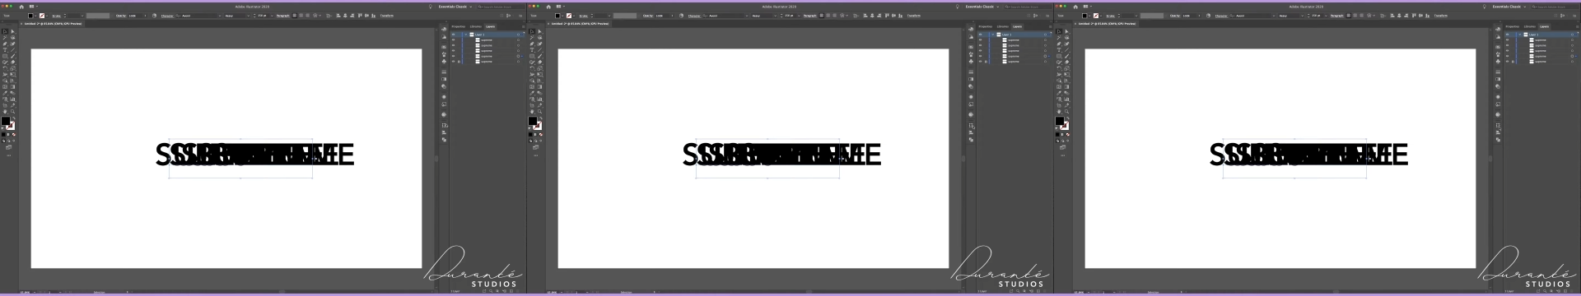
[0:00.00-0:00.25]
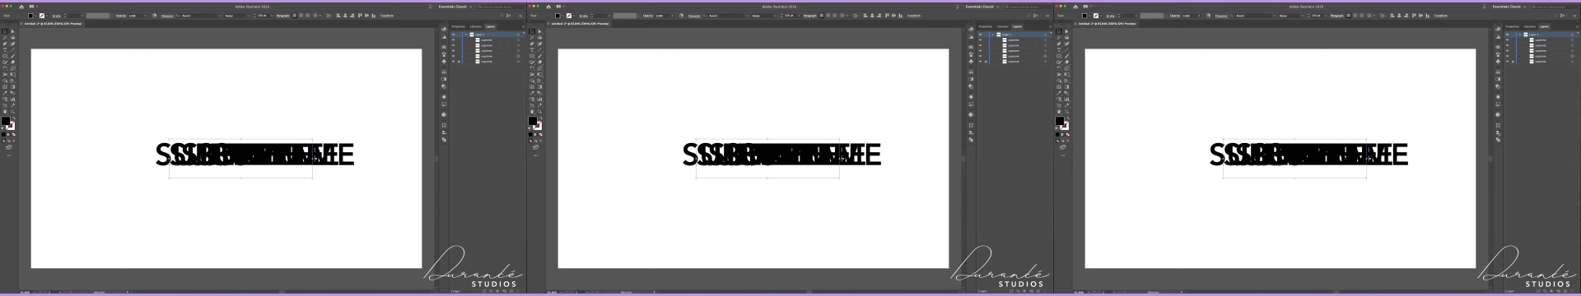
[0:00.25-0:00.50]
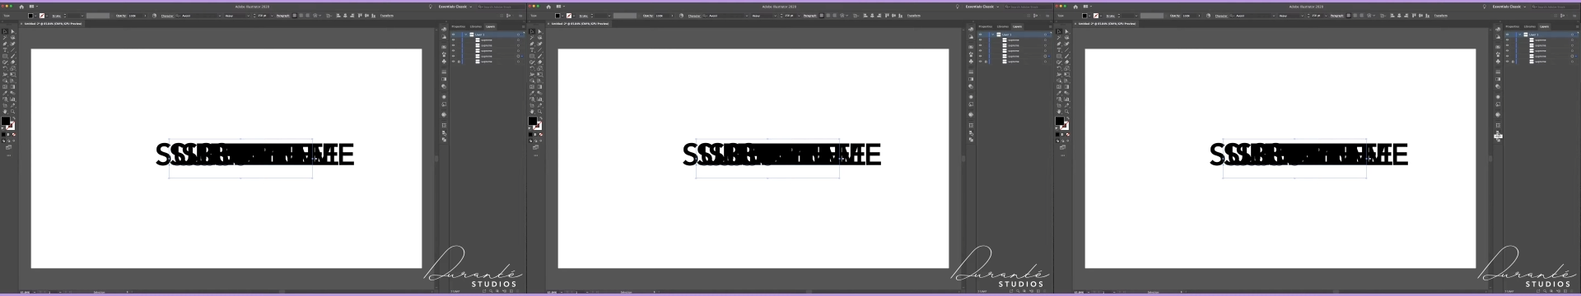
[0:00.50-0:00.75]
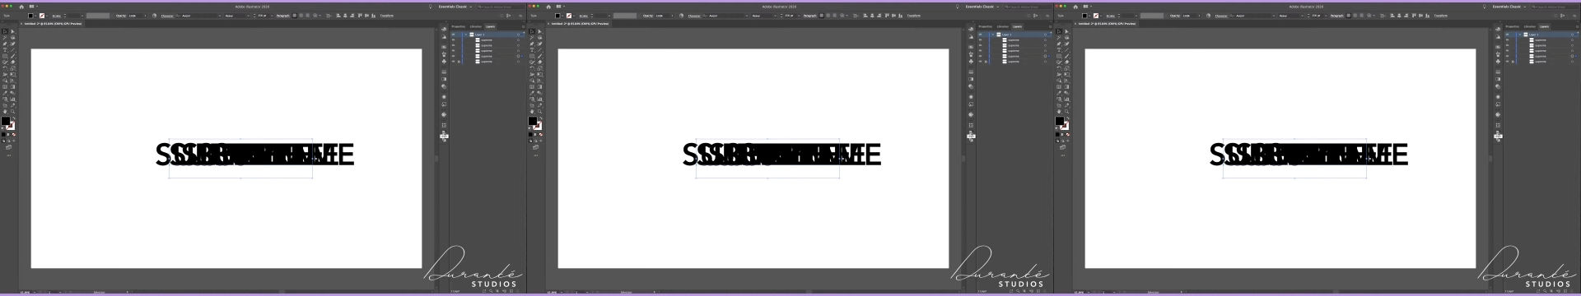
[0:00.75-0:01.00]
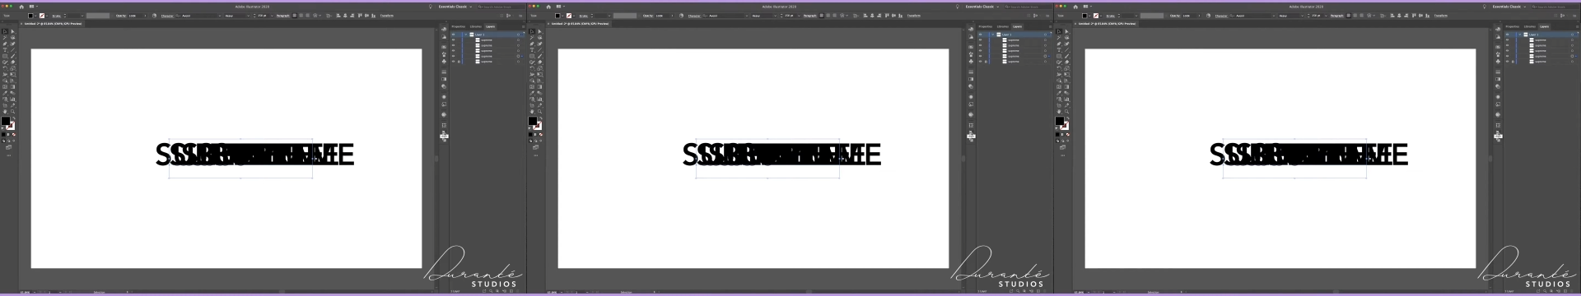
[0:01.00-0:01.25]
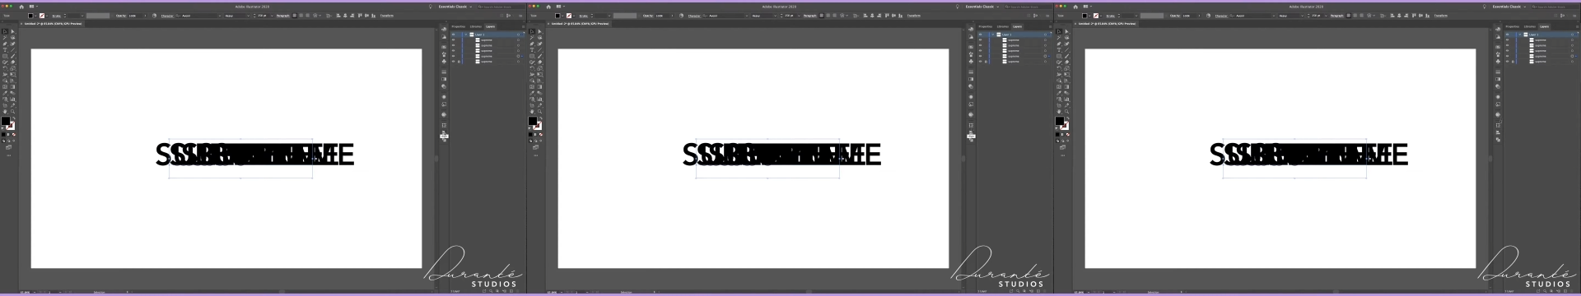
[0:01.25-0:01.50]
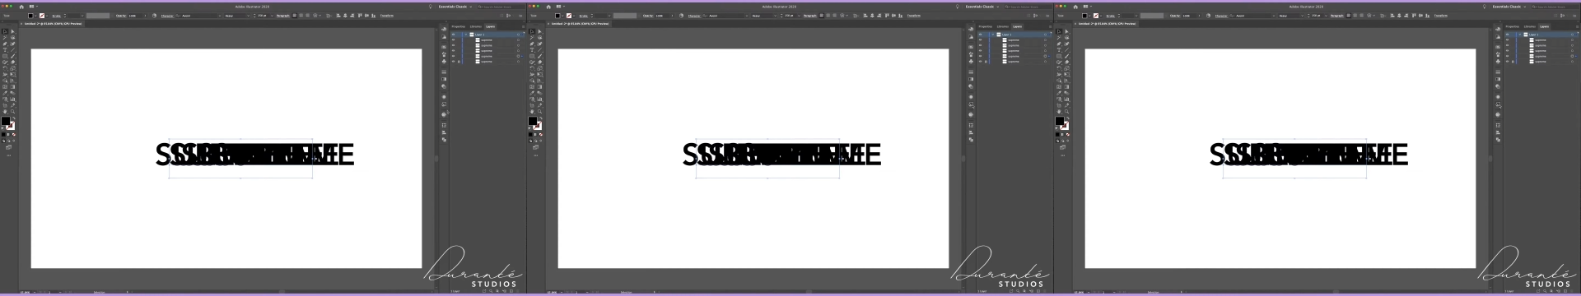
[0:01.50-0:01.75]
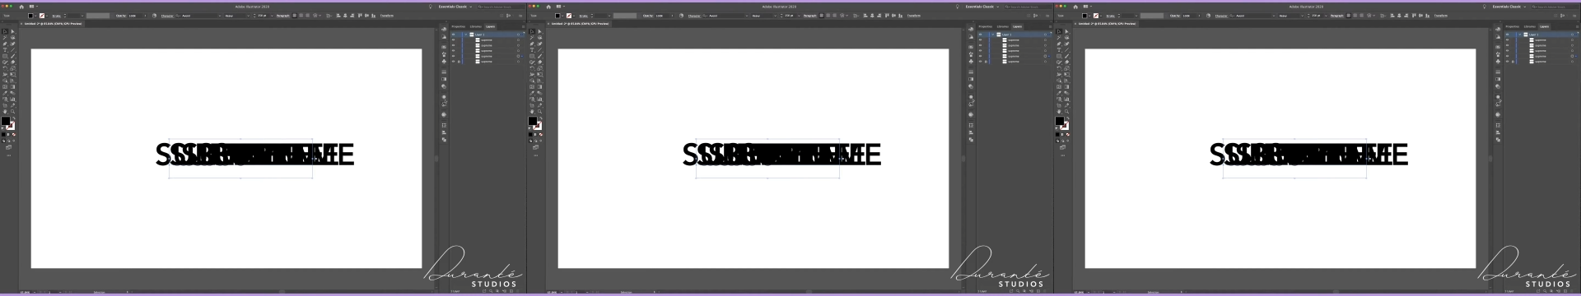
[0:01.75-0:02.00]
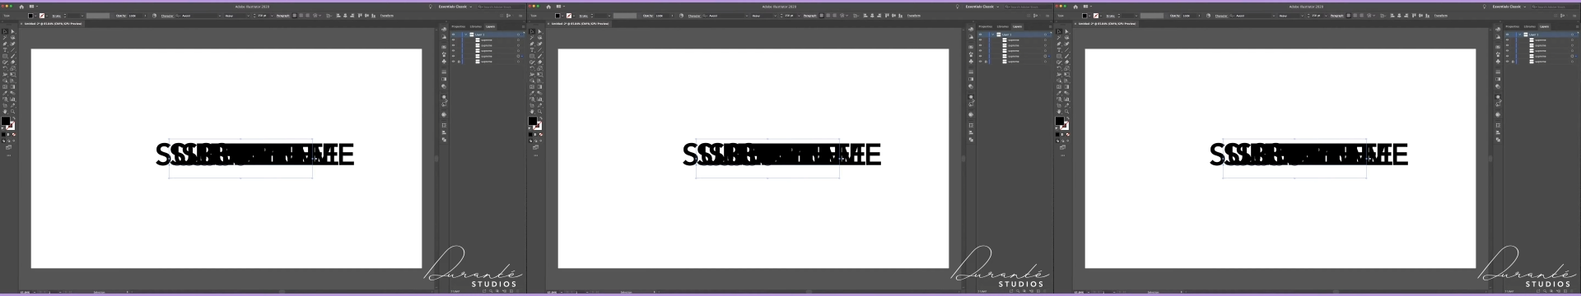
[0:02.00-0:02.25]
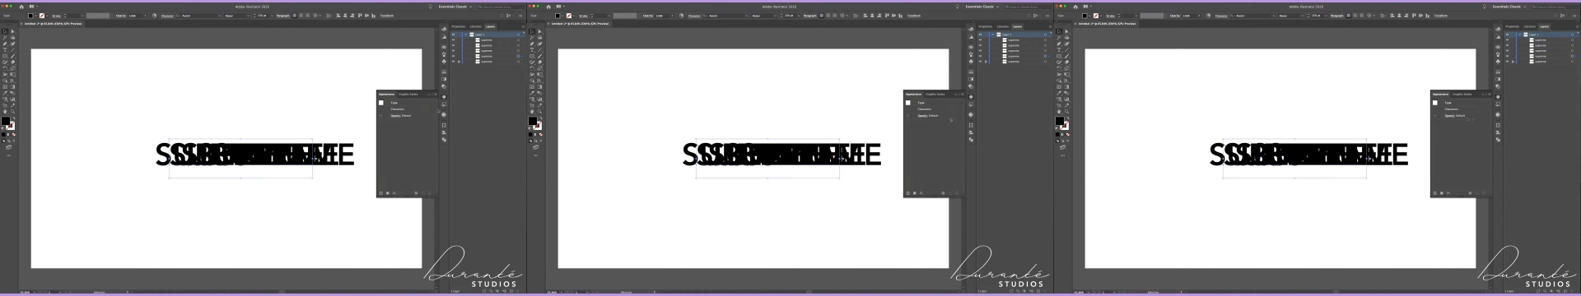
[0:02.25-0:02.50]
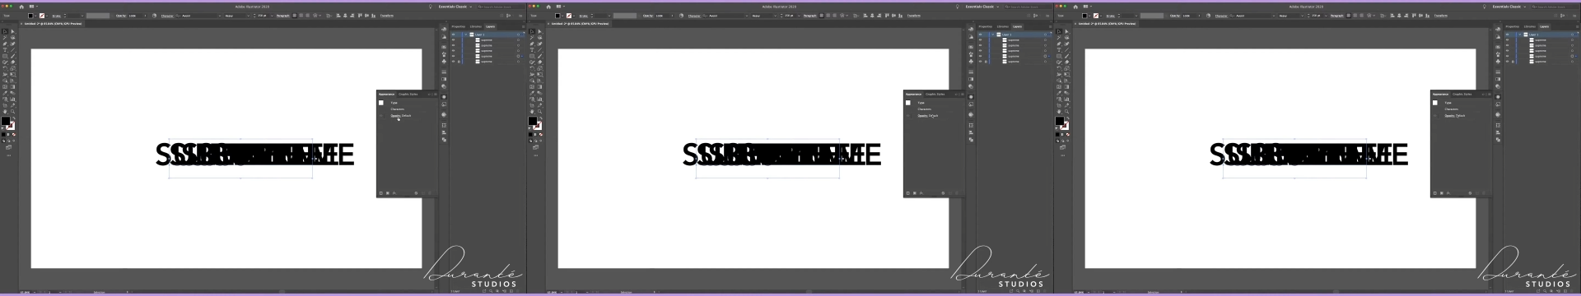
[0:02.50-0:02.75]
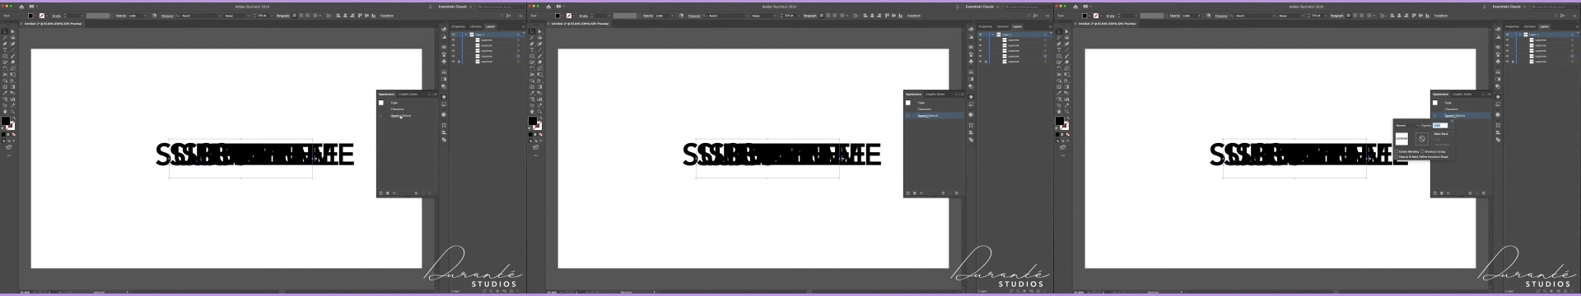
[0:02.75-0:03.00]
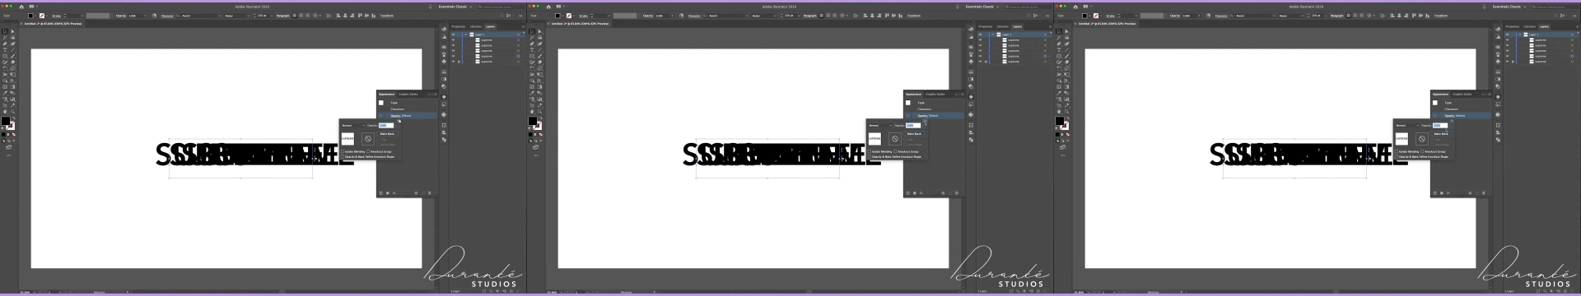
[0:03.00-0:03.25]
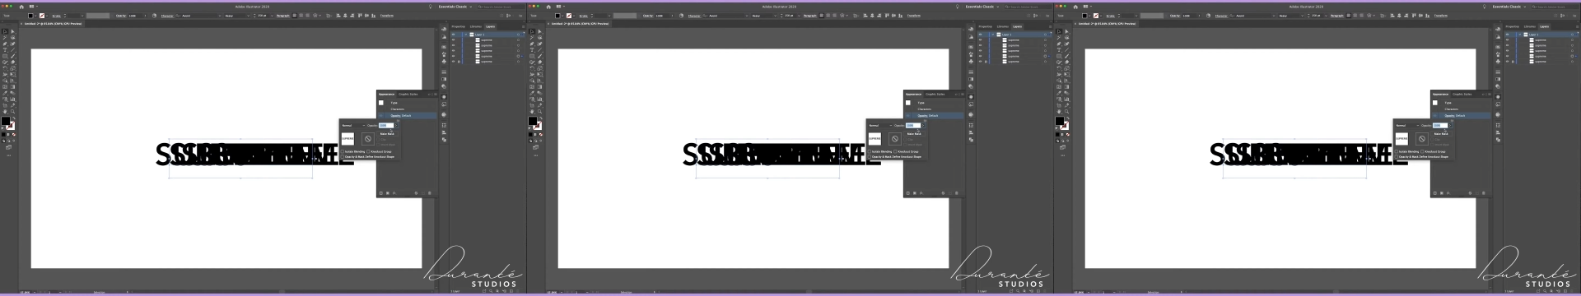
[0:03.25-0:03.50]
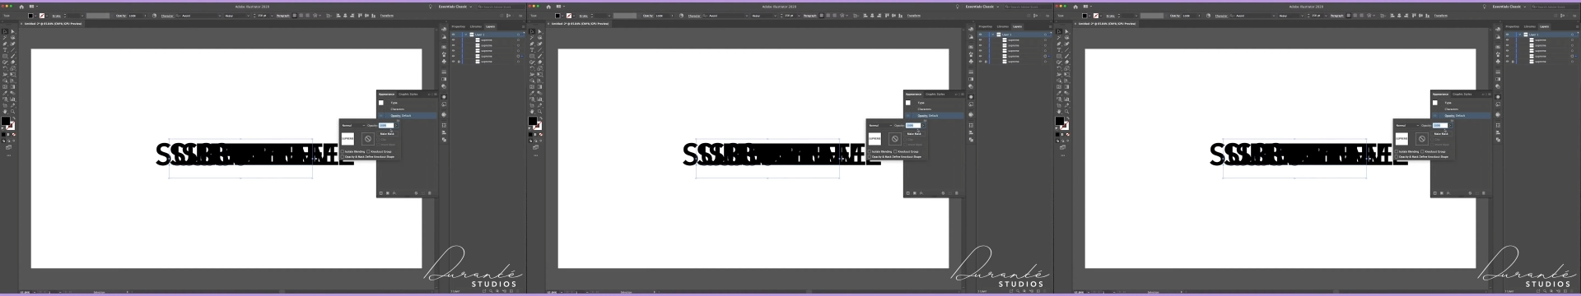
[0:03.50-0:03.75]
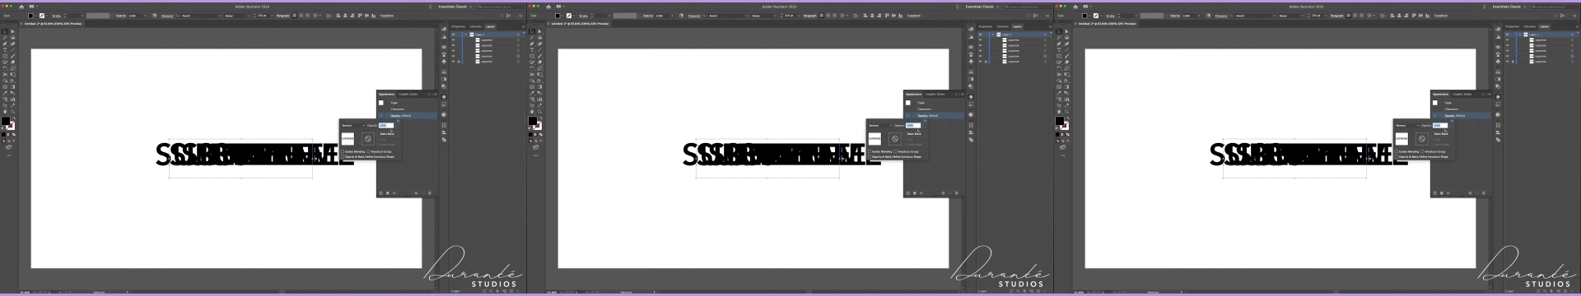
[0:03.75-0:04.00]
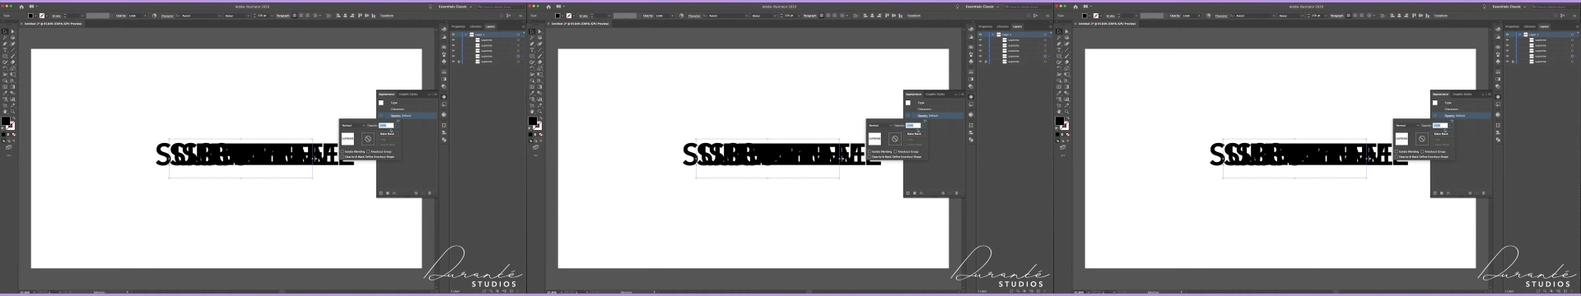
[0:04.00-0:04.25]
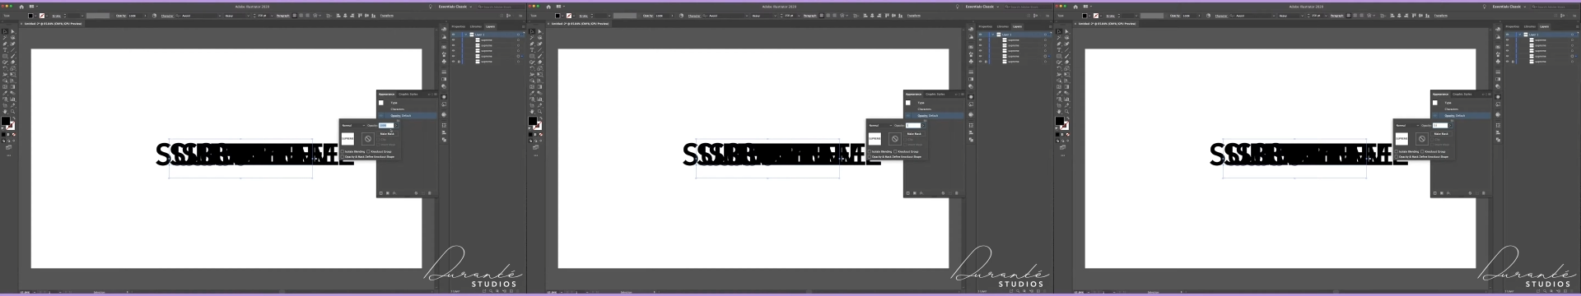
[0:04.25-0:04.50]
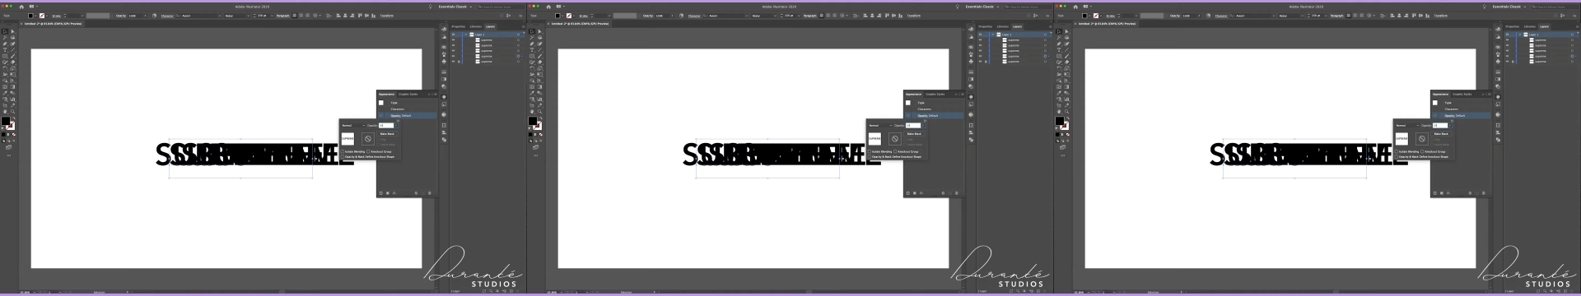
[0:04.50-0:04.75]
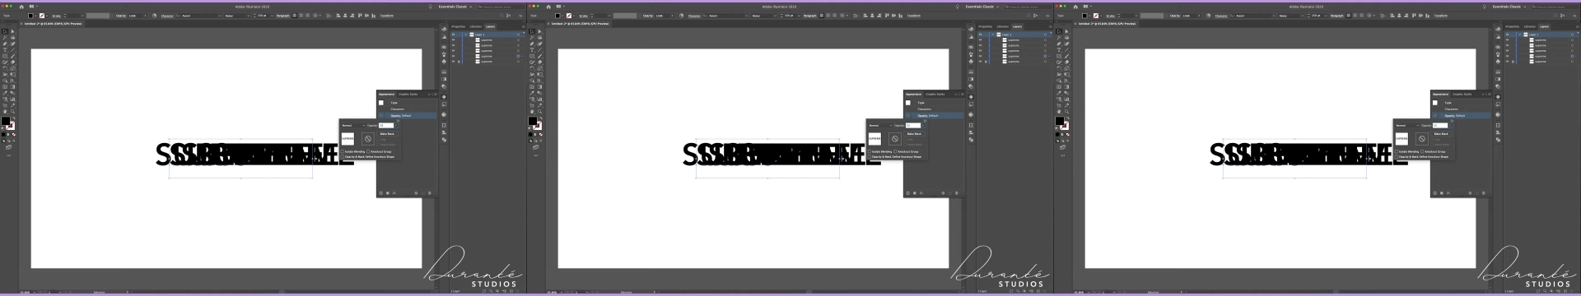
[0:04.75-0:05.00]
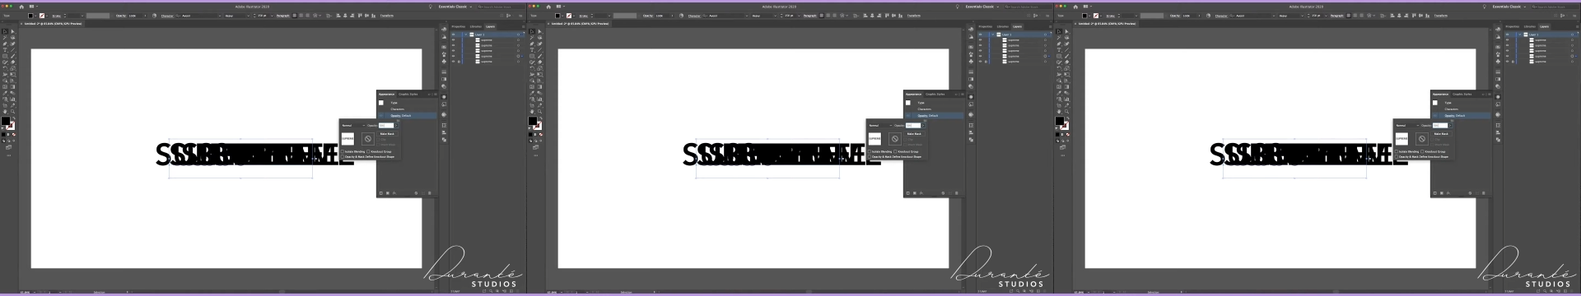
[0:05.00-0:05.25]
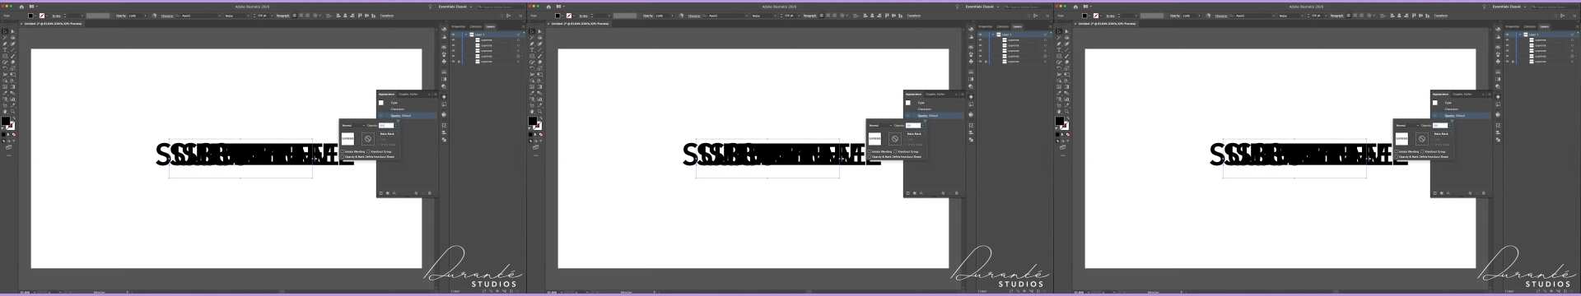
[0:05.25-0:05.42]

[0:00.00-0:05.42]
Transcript: No face is visible, so there are no lips to read.